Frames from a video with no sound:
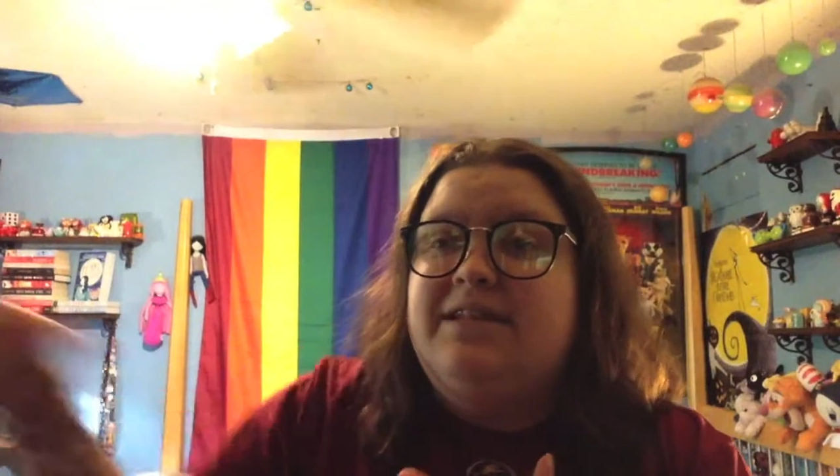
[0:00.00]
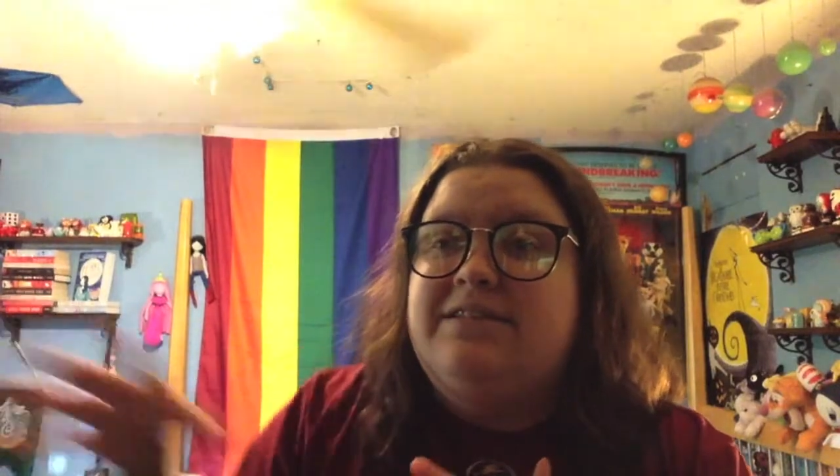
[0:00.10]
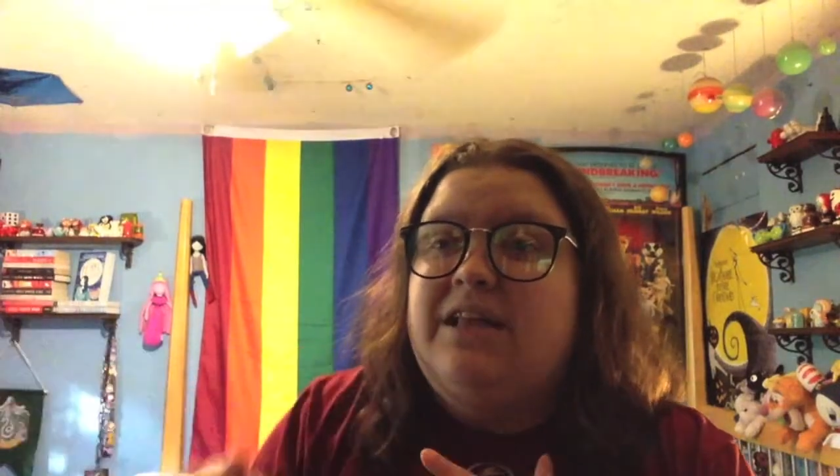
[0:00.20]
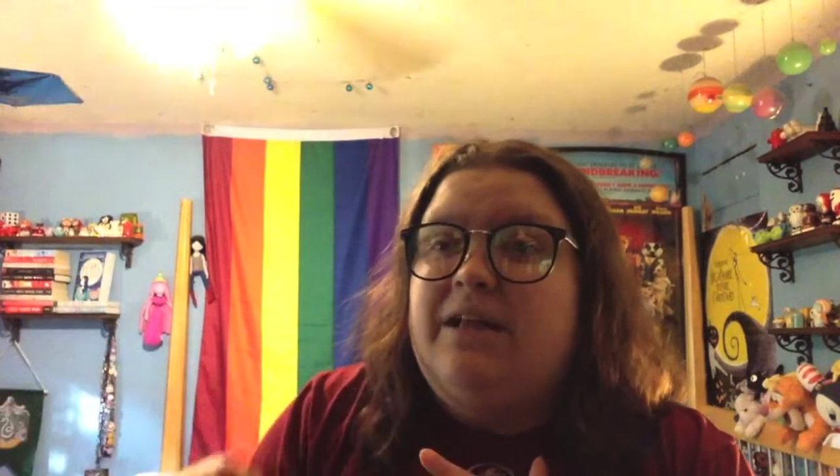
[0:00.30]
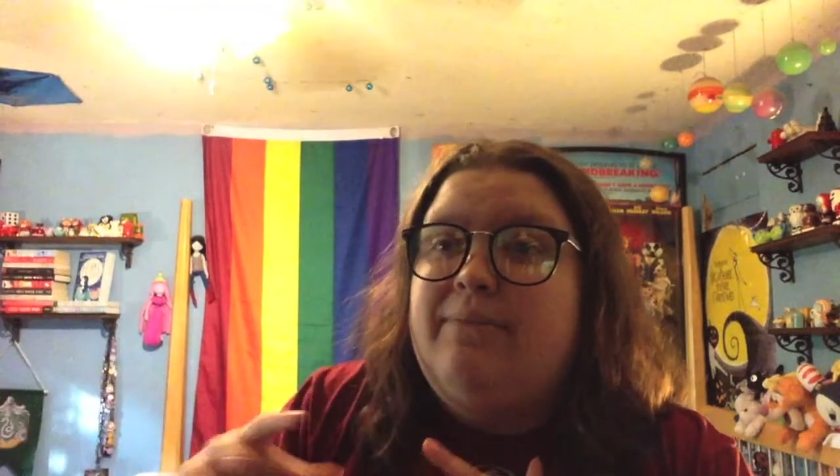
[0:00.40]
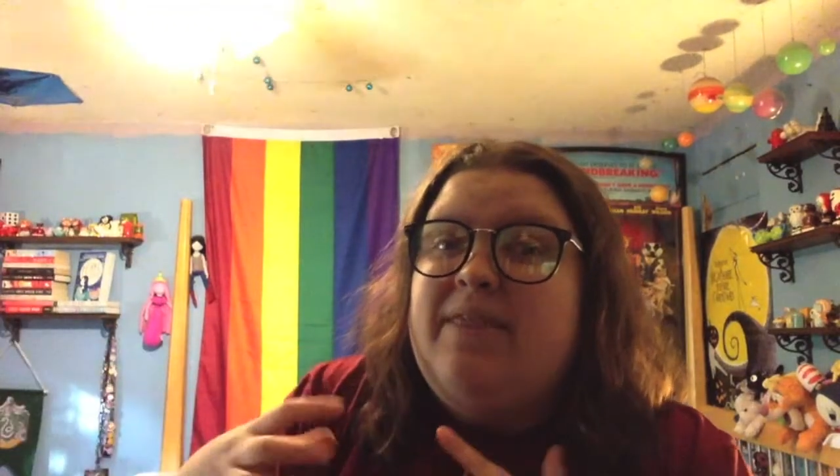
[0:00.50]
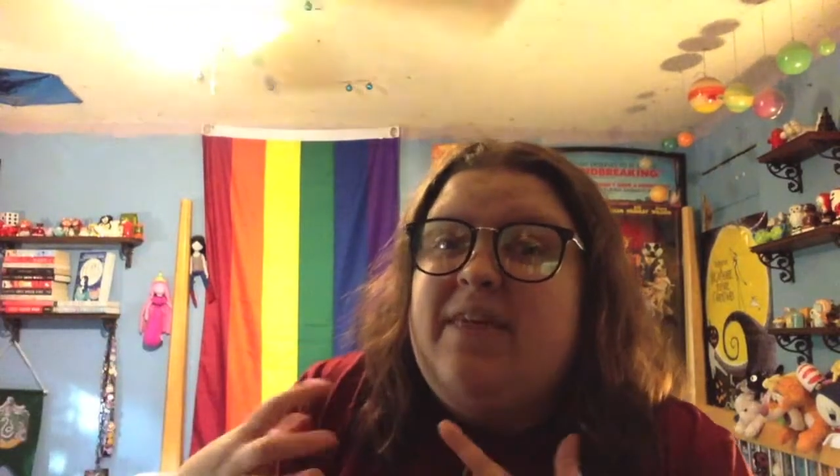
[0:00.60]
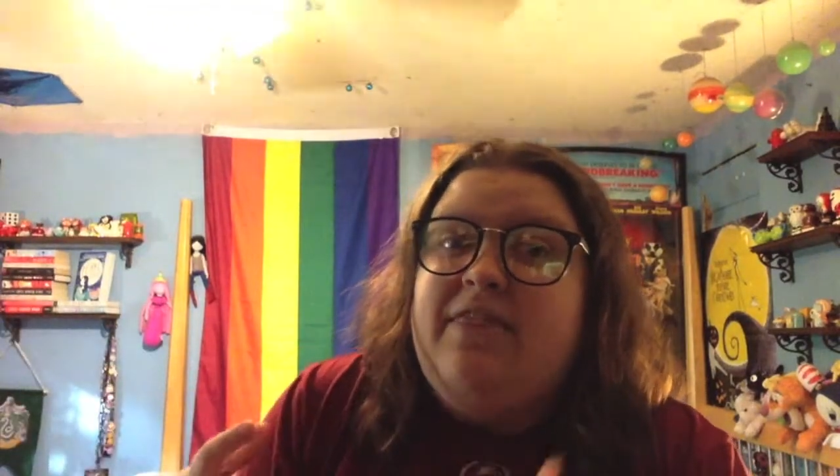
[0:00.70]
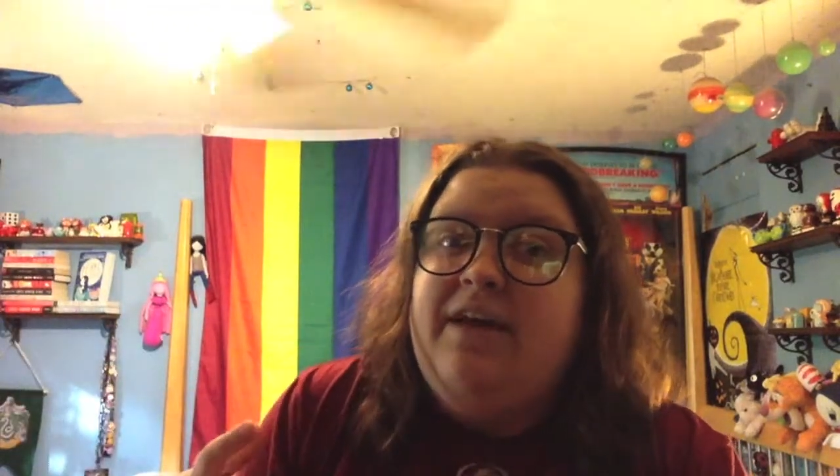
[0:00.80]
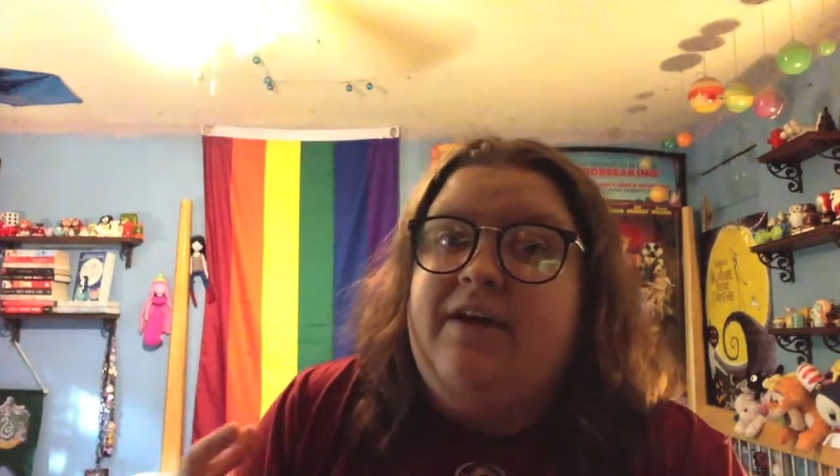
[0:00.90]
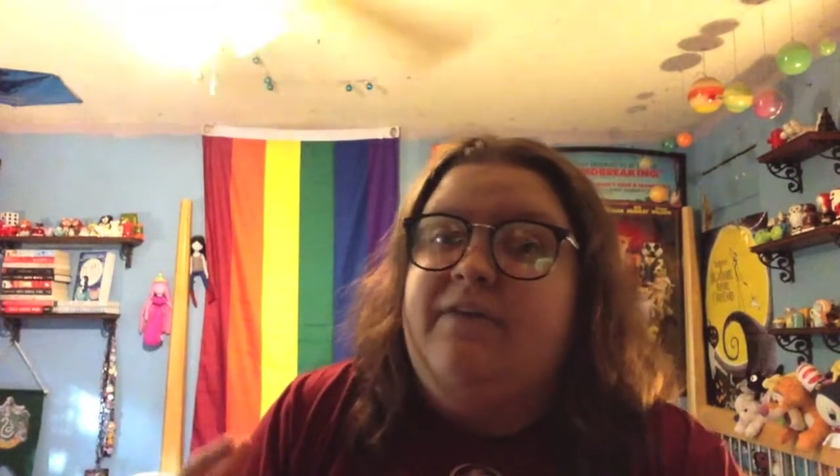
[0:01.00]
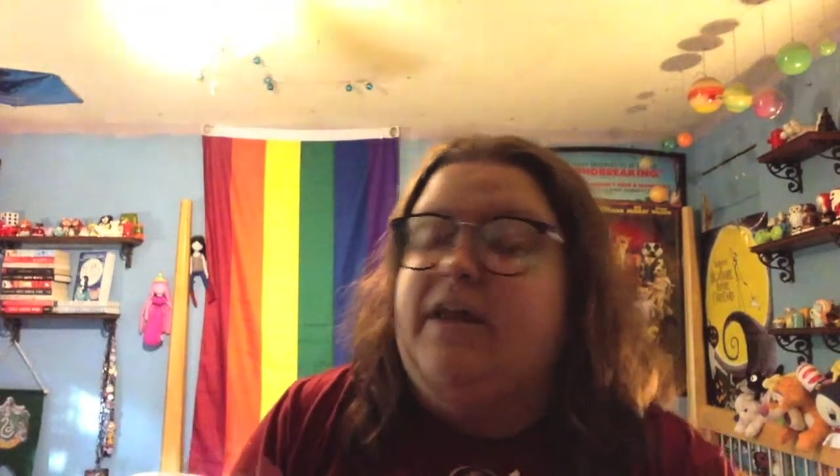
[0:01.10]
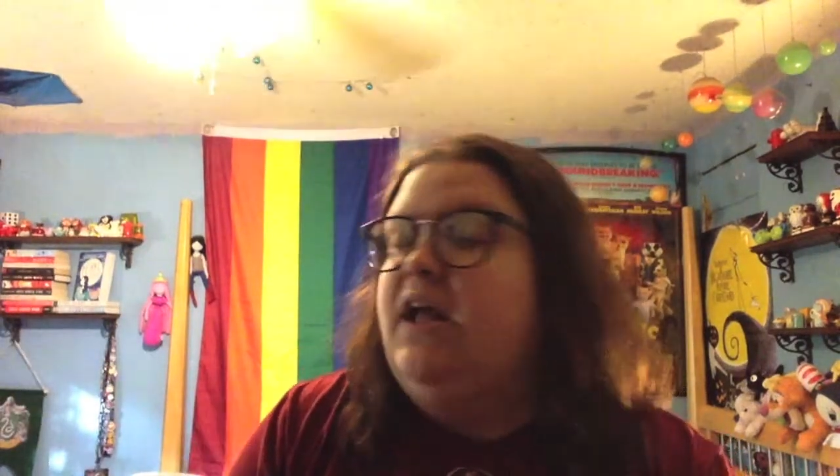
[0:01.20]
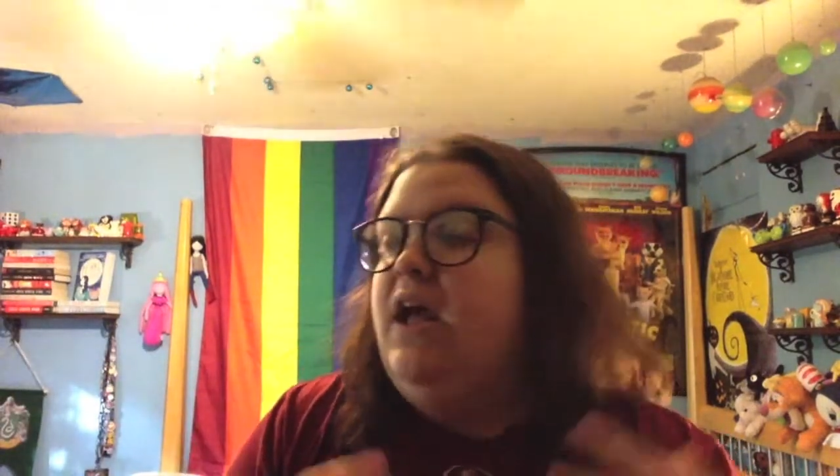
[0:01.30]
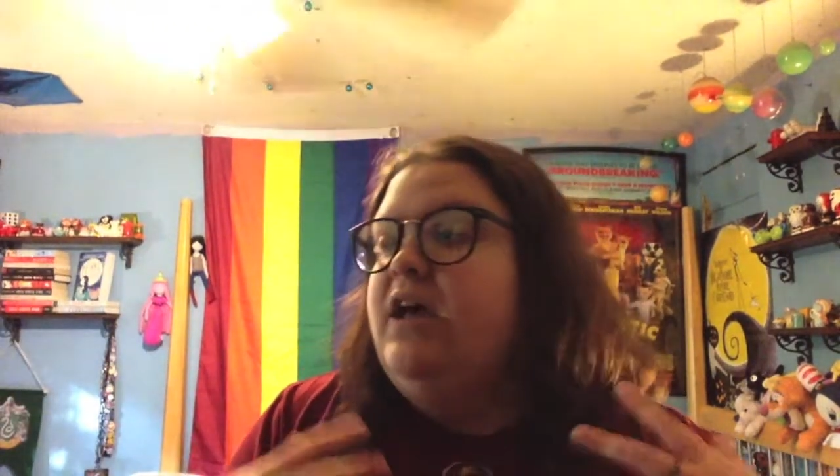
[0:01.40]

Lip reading: until I'm in the thick of it.